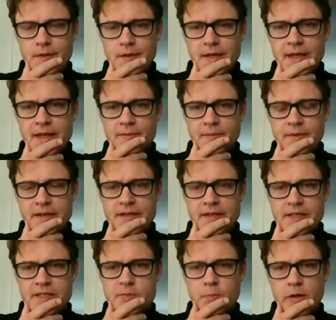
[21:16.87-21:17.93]
and
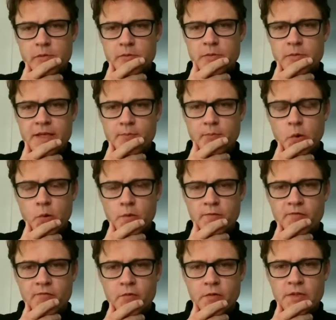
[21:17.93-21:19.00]
it's probably
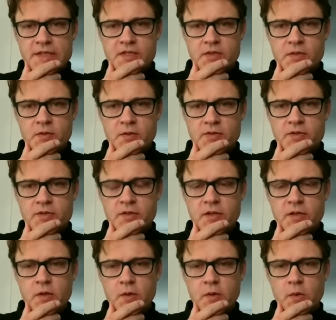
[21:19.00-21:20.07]
important for listeners to
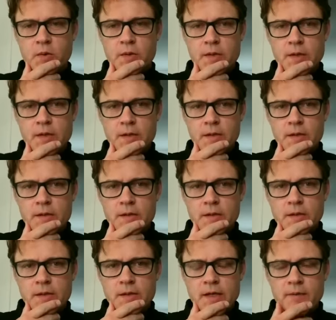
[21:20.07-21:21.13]
know
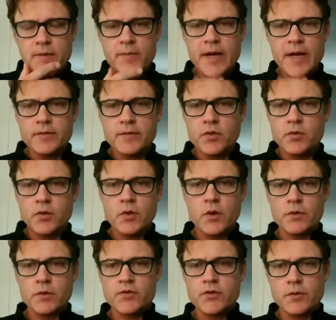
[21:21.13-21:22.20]
about your
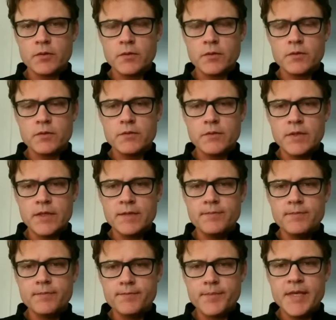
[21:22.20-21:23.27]
larger
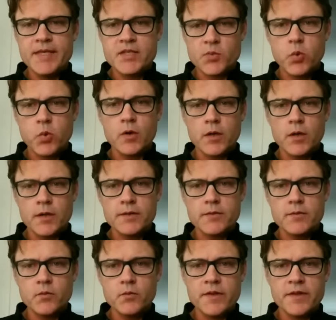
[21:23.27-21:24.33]
peace work
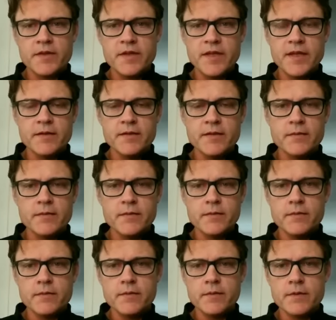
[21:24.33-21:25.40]
within
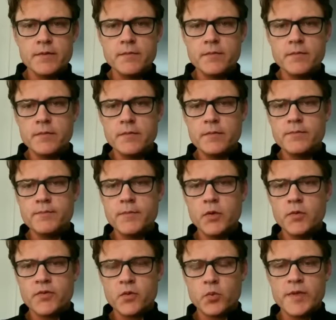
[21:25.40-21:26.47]

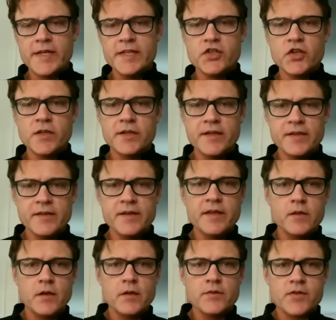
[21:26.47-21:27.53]
both the region and then
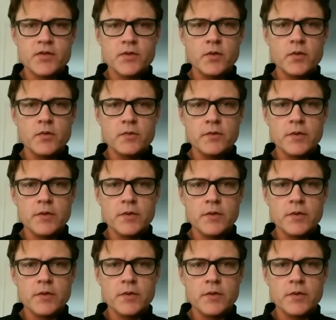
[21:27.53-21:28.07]
also